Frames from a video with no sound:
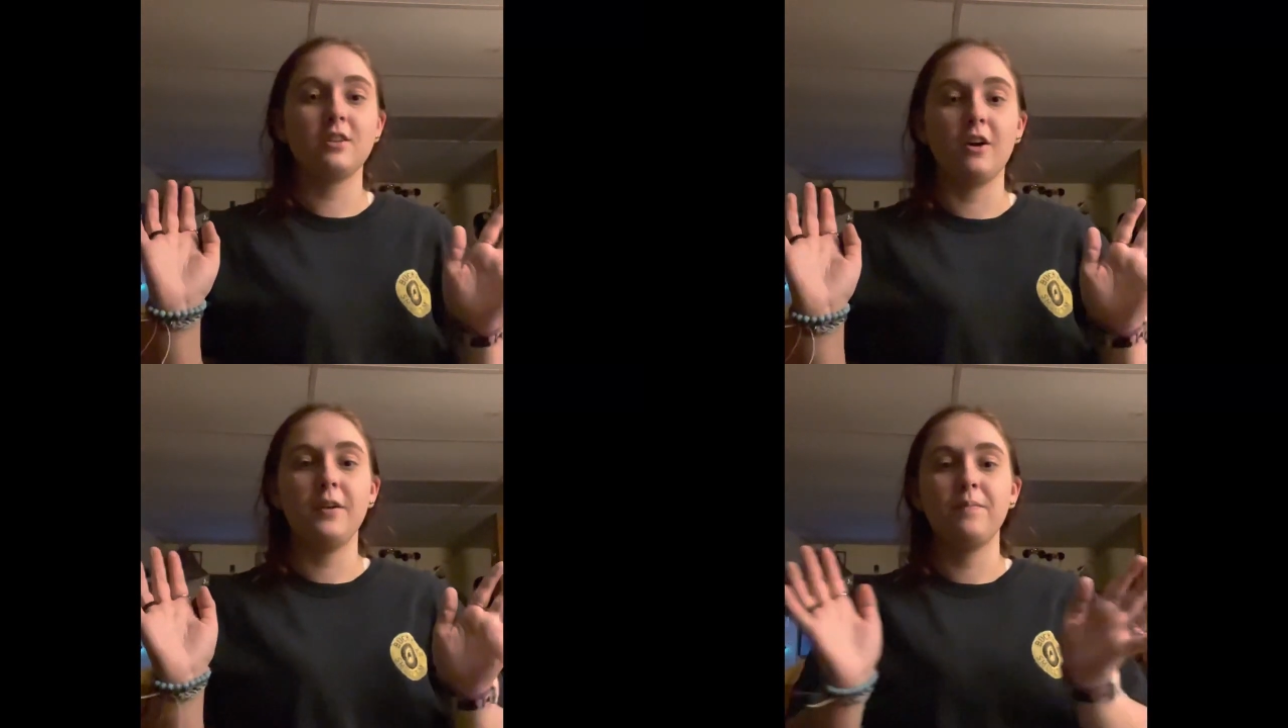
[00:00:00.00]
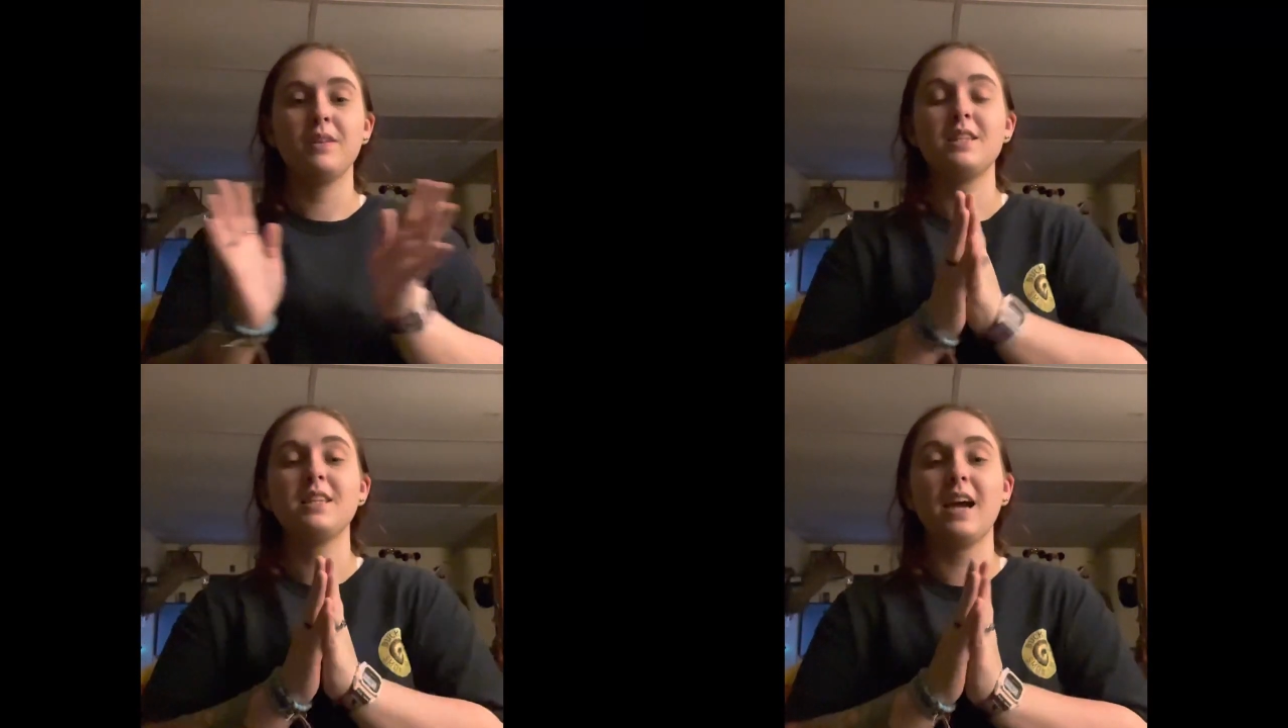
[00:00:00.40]
Sorry.
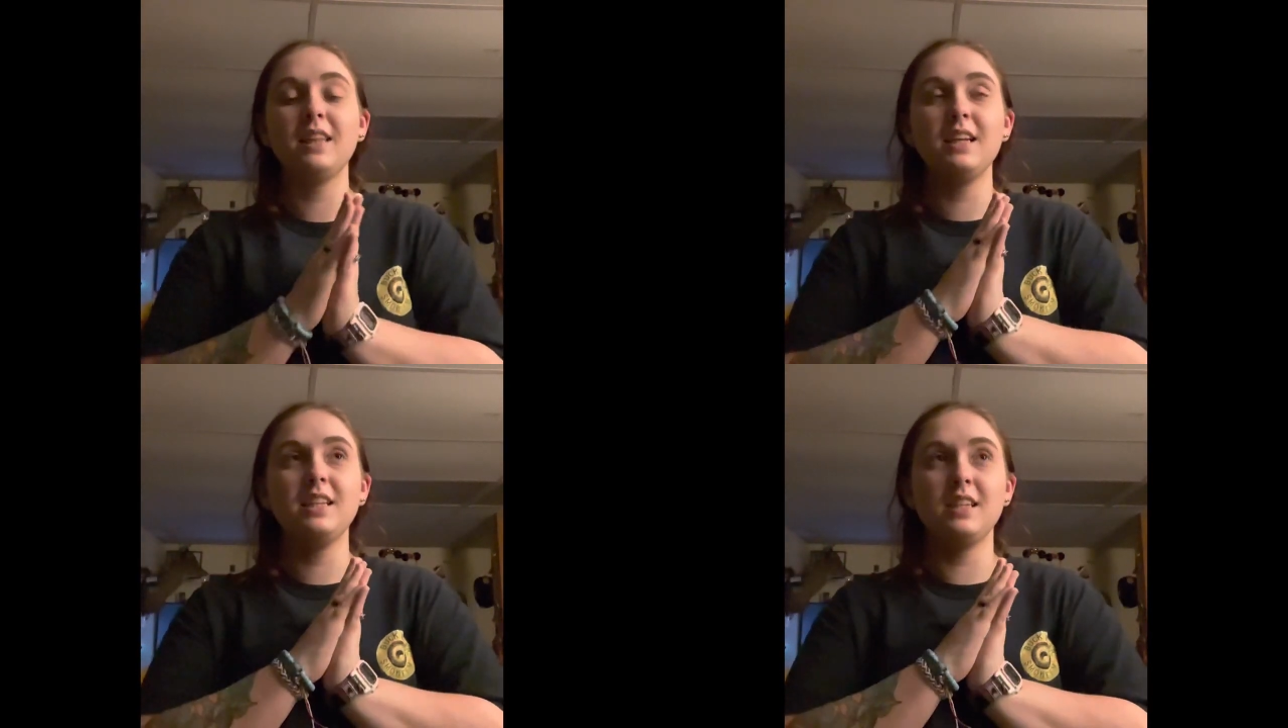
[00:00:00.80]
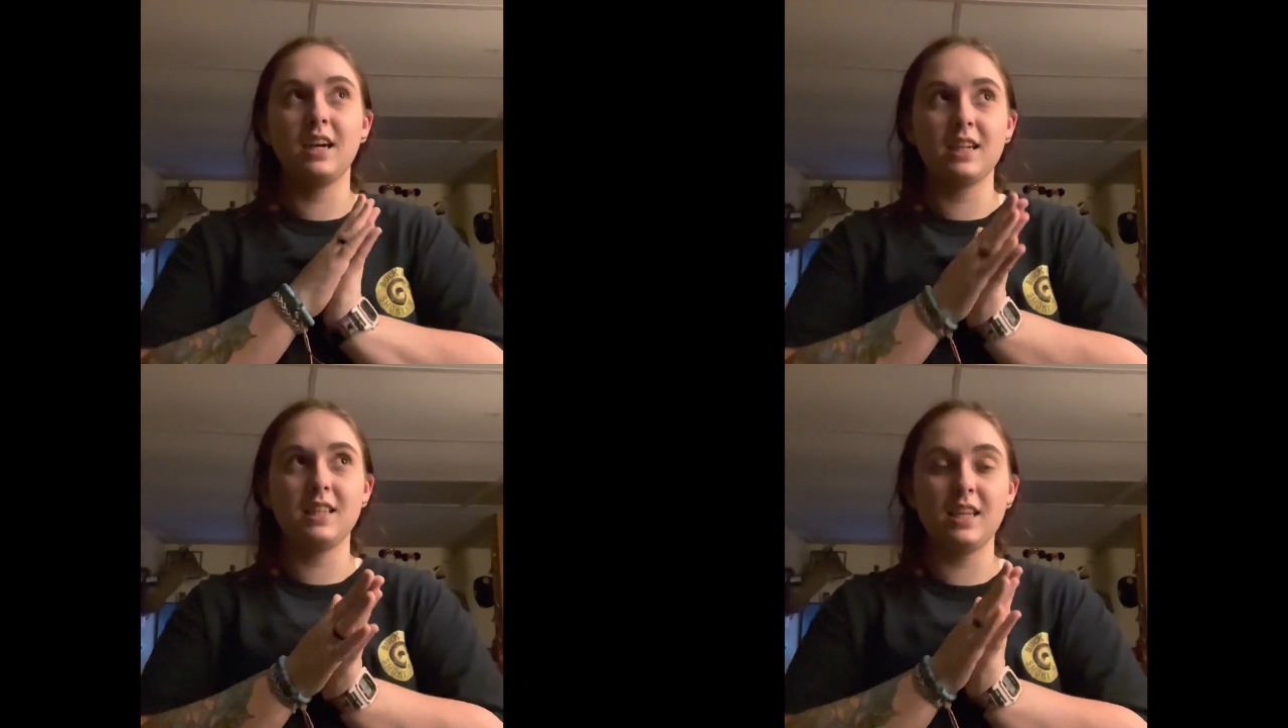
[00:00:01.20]
Sadly did
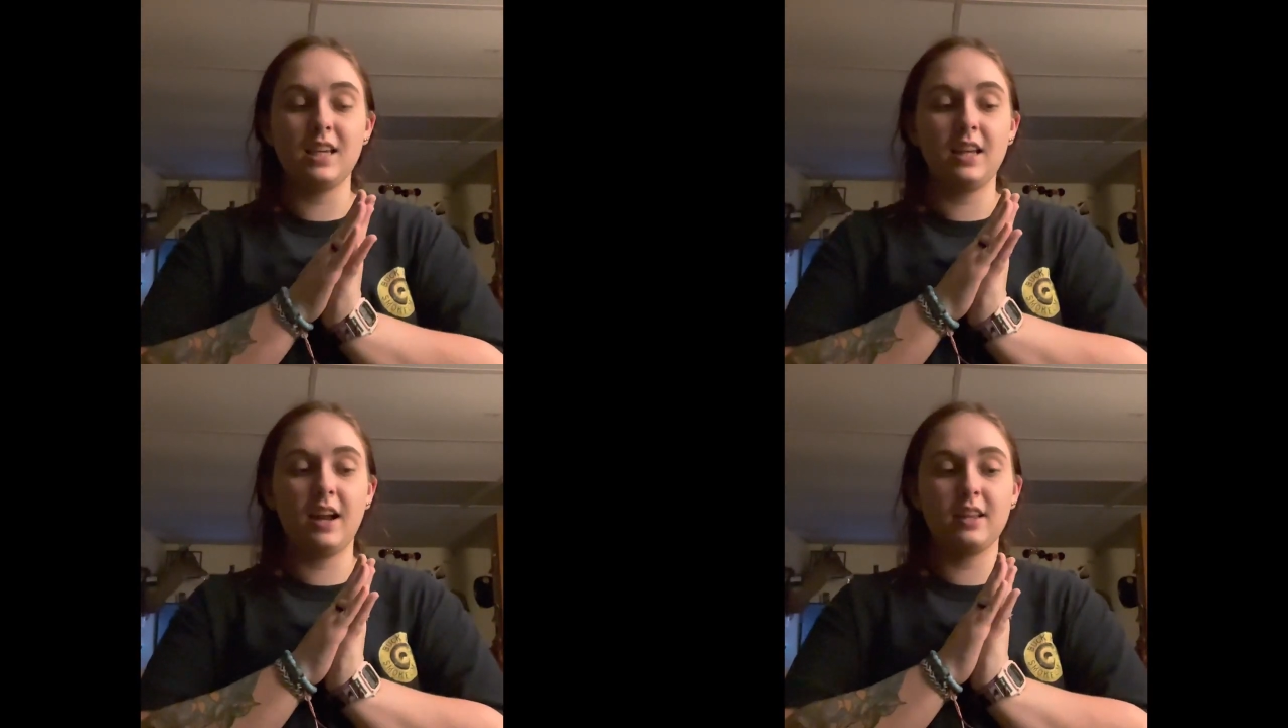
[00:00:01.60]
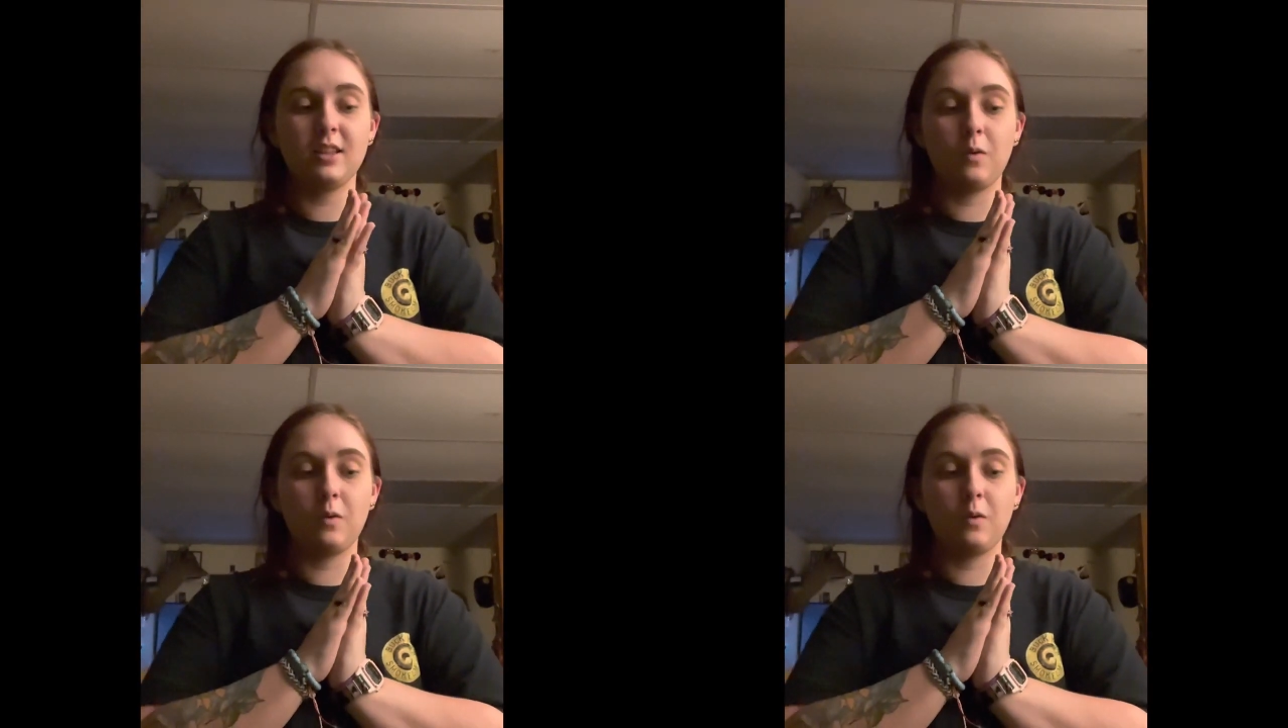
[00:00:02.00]
not get to eat at the